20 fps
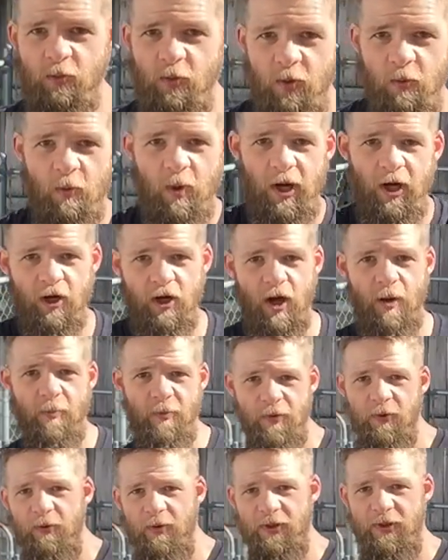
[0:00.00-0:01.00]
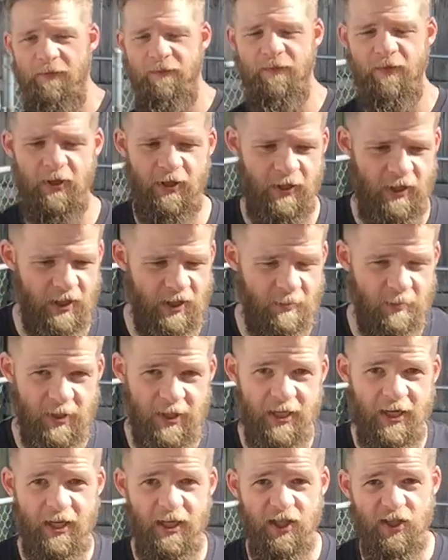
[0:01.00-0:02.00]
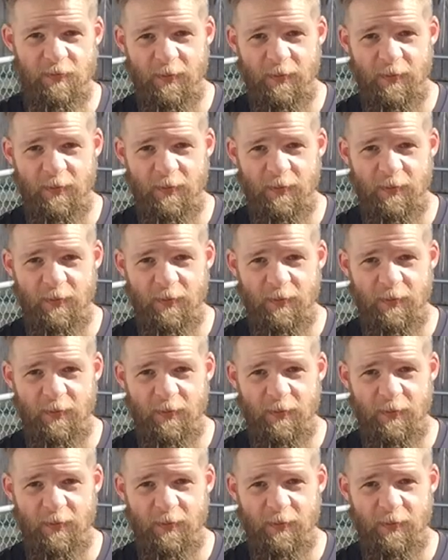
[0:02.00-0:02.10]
we want to come through at in the beginning,